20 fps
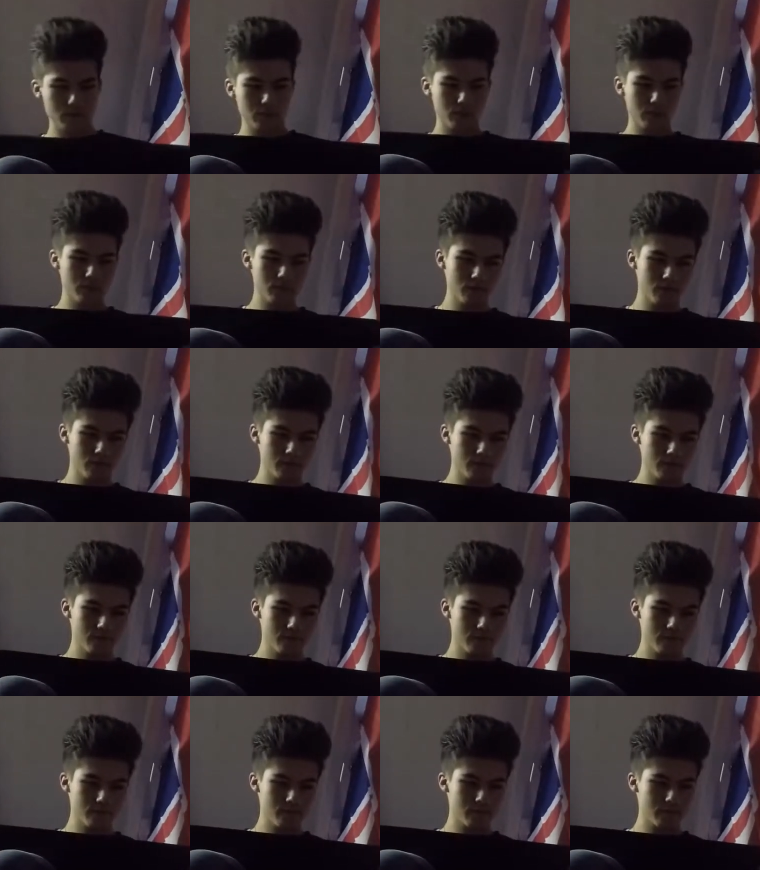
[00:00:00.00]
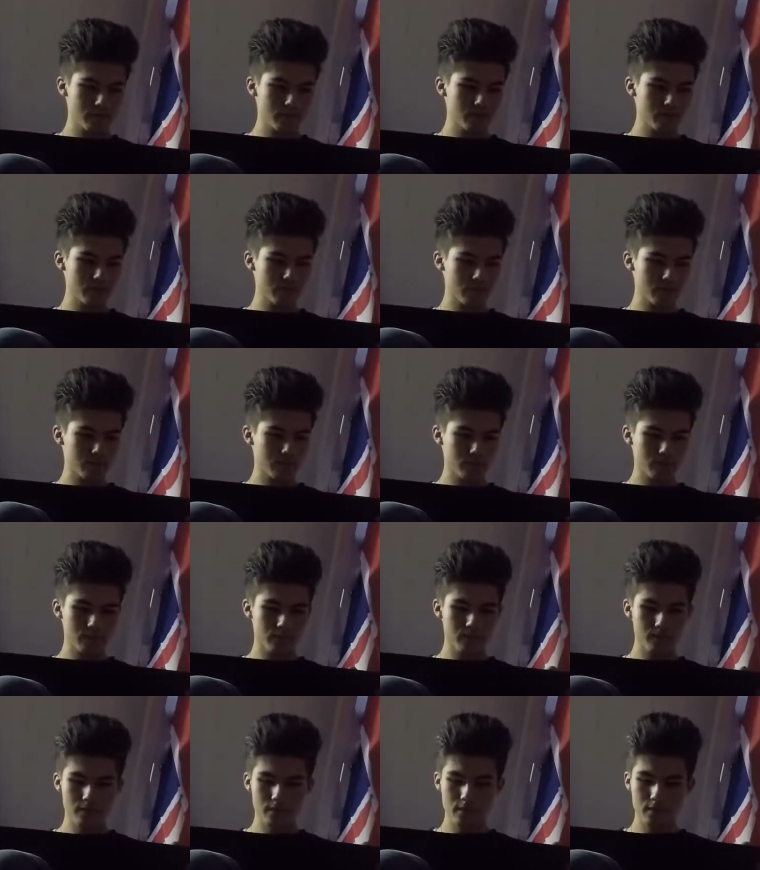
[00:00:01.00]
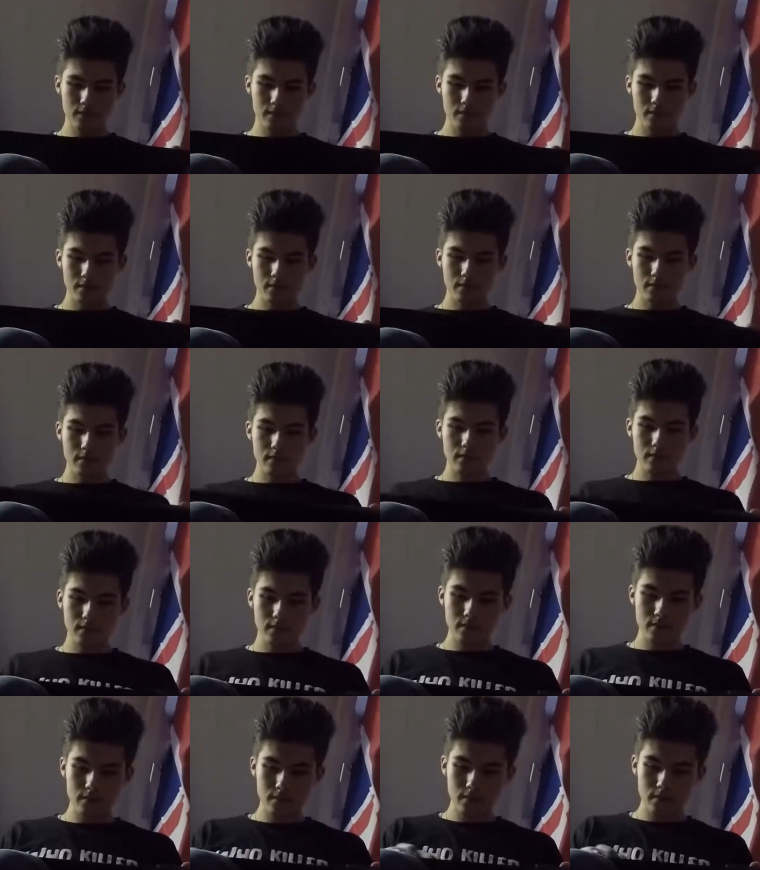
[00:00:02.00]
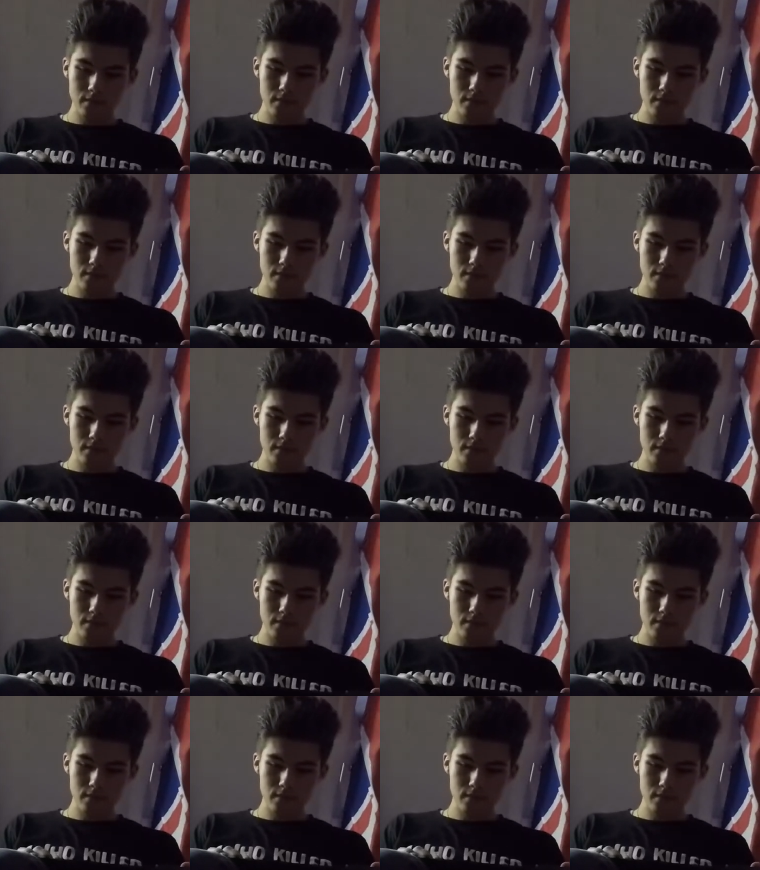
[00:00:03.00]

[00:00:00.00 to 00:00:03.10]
Nobody speaks.